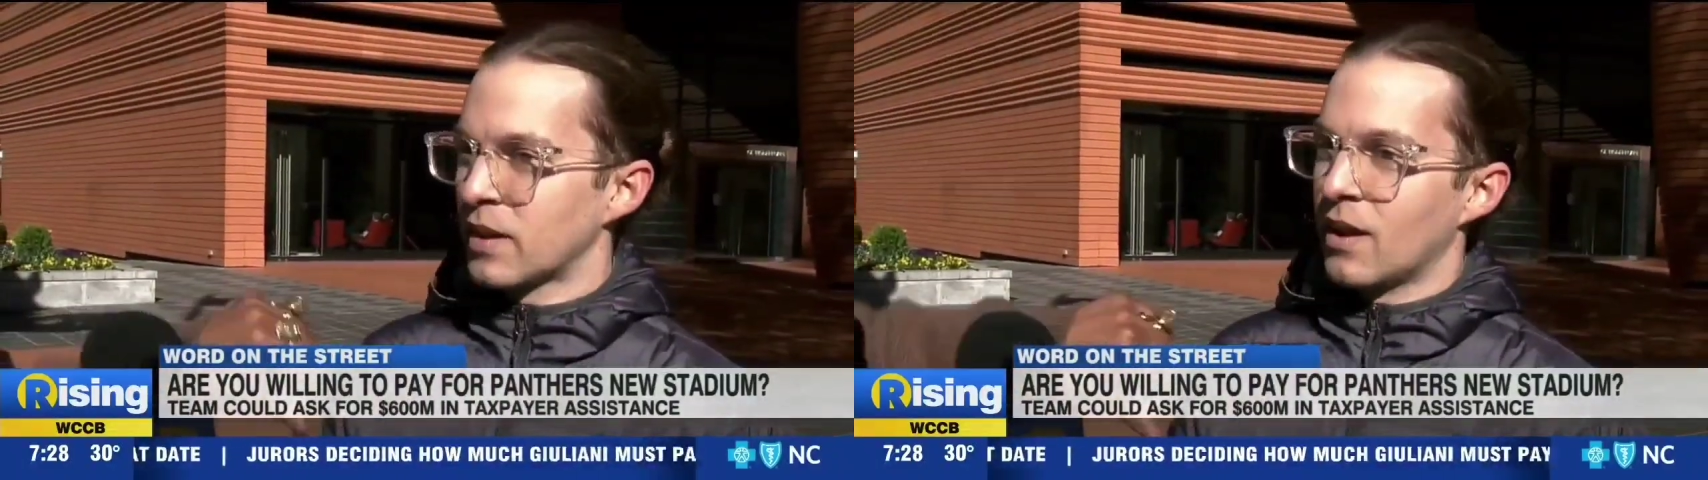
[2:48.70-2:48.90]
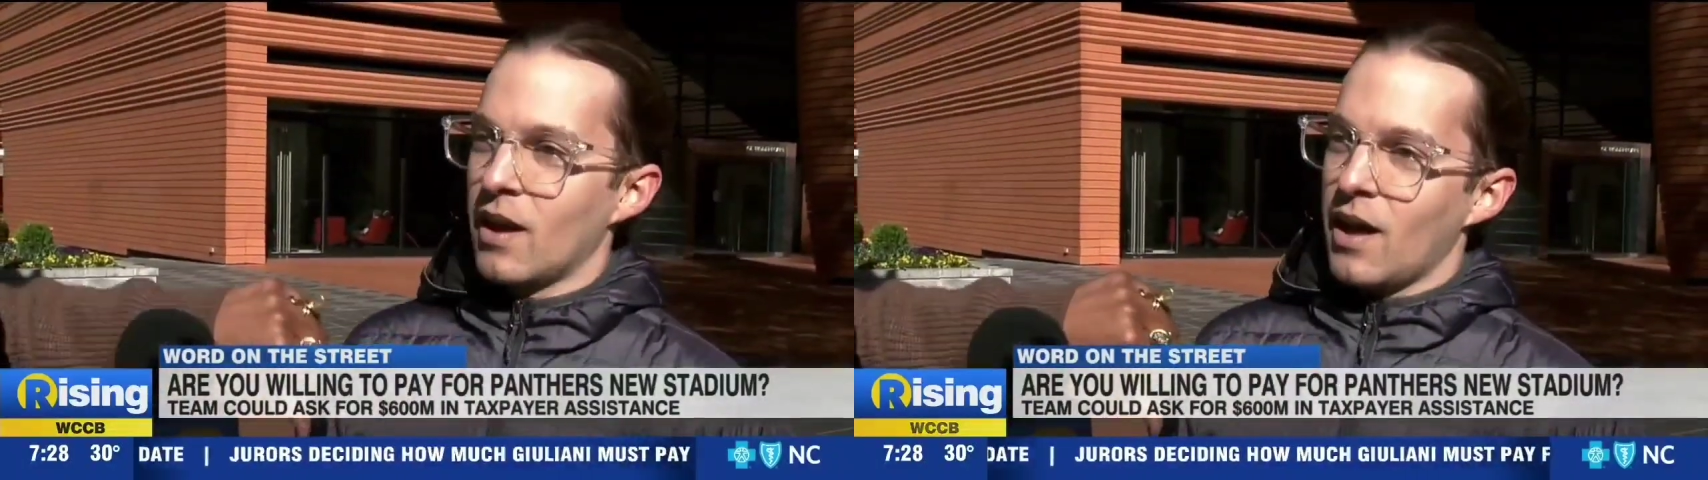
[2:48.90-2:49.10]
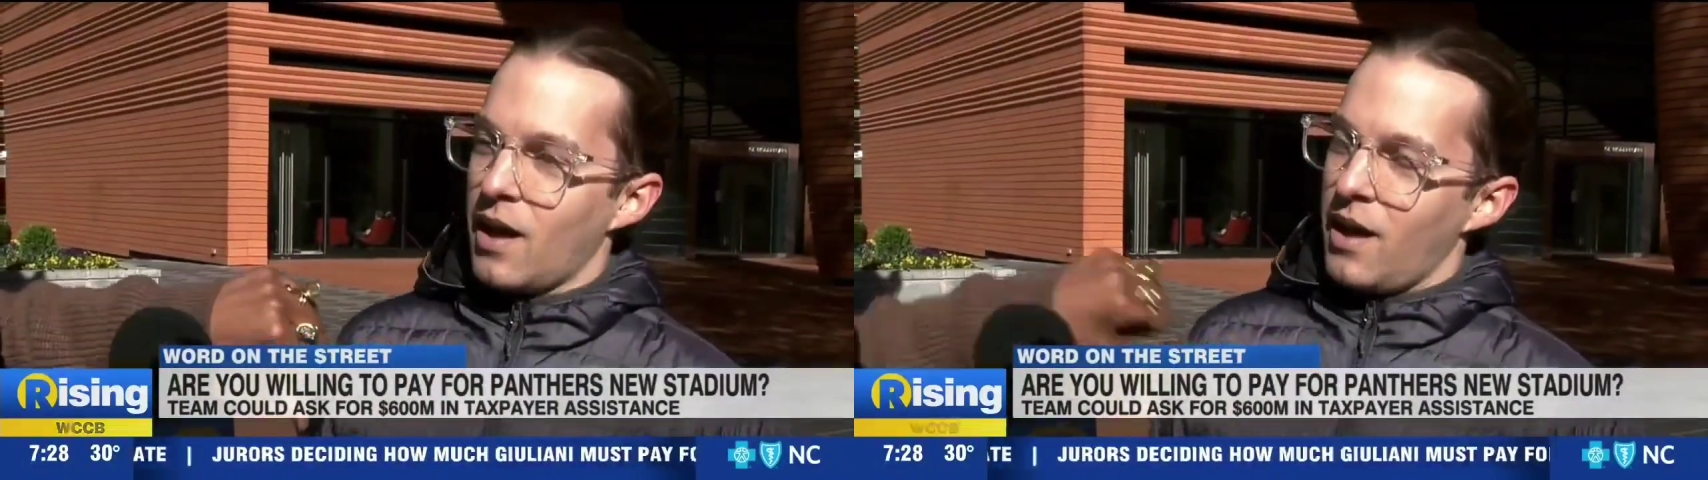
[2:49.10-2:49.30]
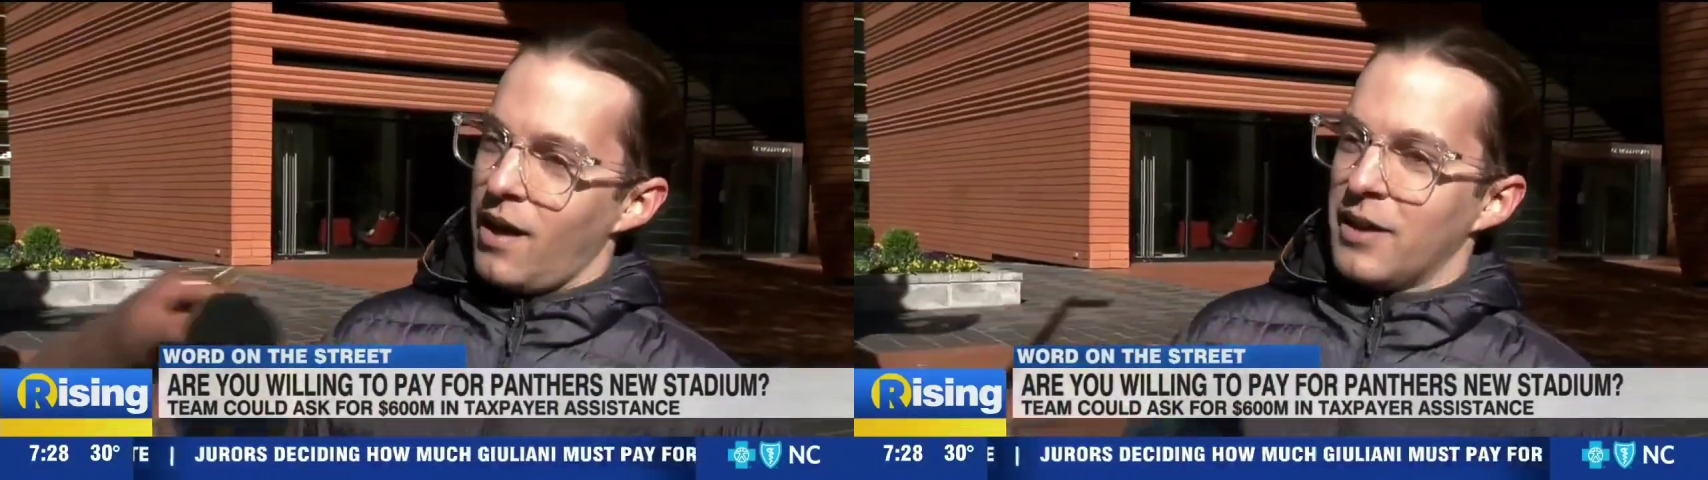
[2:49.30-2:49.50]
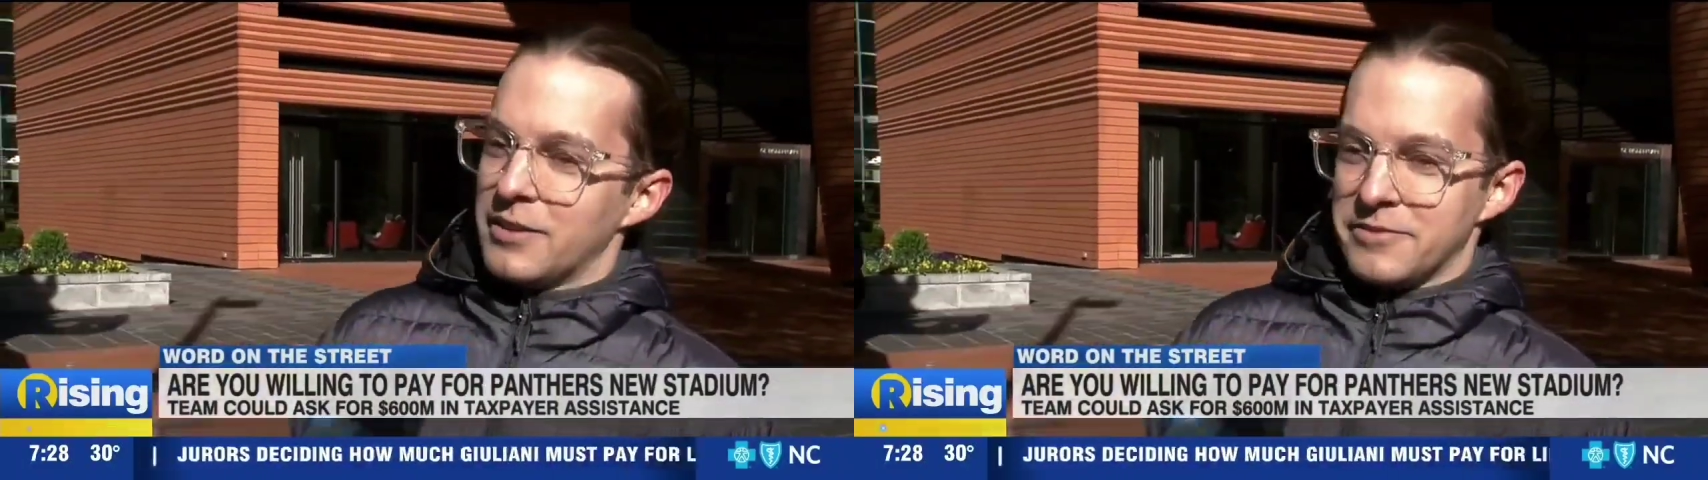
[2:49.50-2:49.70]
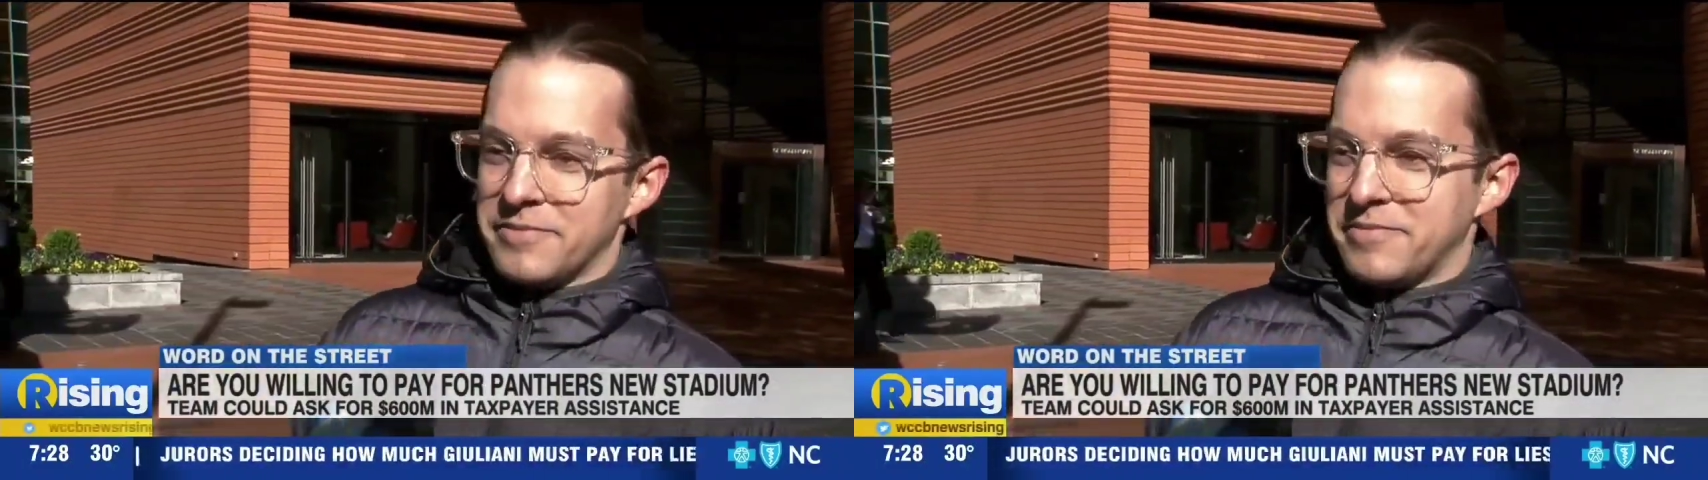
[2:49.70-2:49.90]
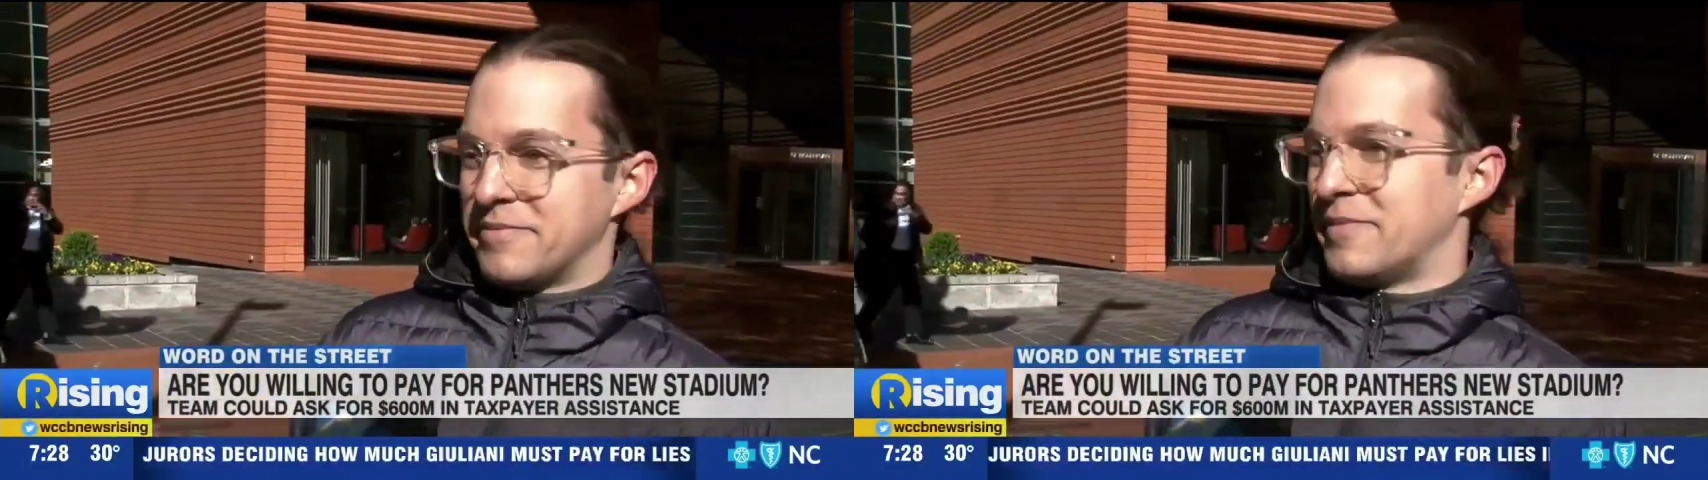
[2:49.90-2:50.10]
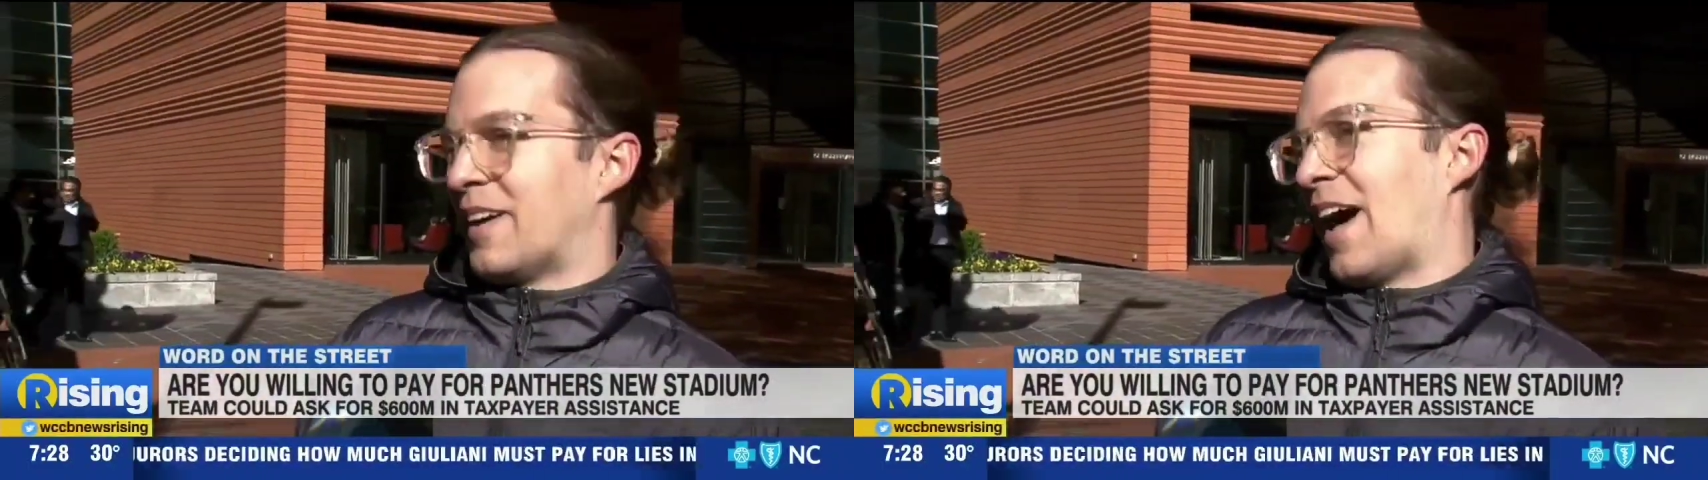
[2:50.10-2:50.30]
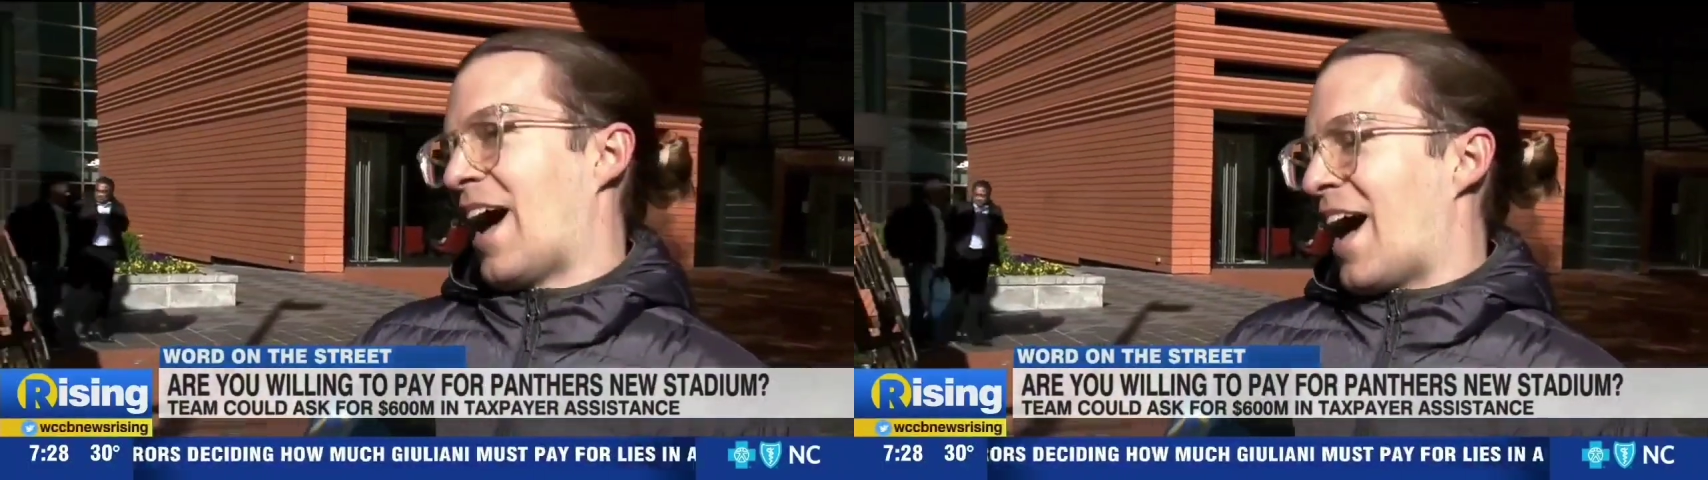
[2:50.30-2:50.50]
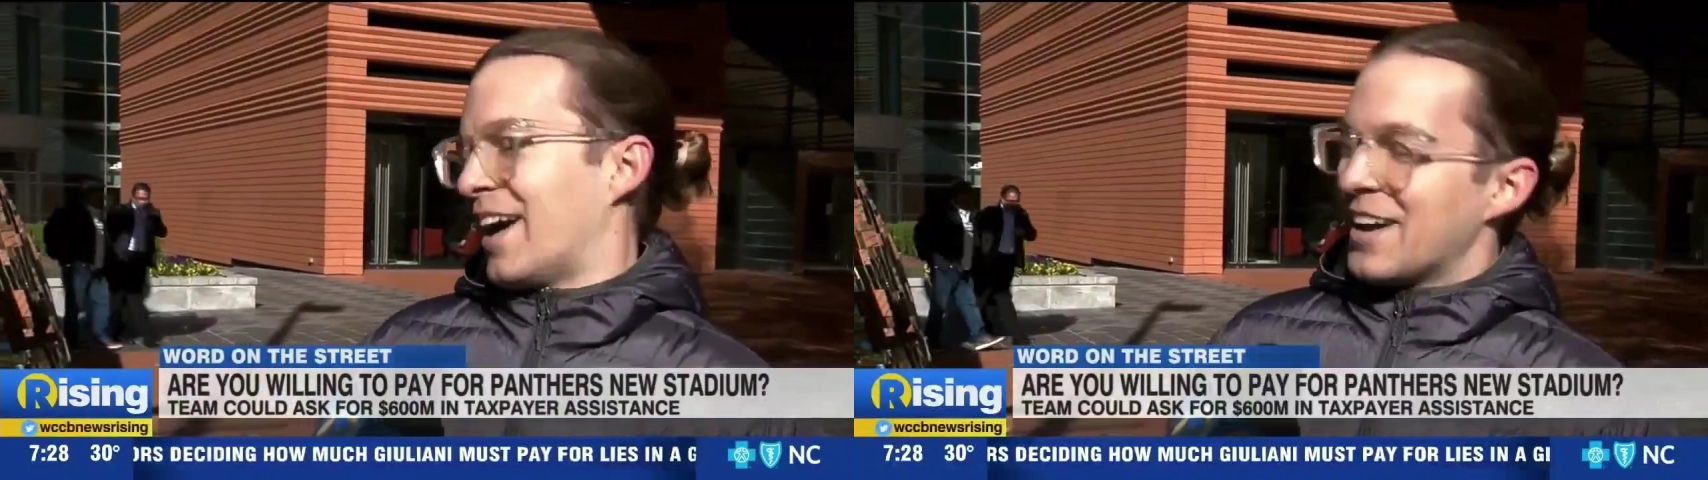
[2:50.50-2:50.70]
or not?
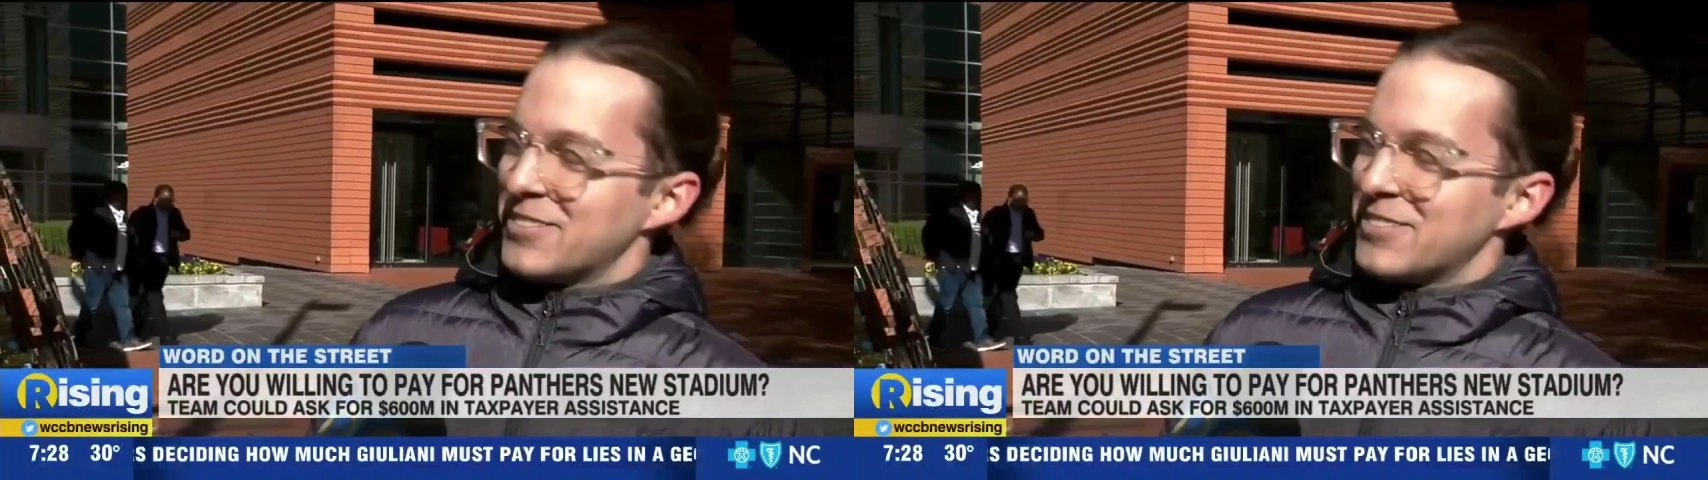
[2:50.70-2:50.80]
I'd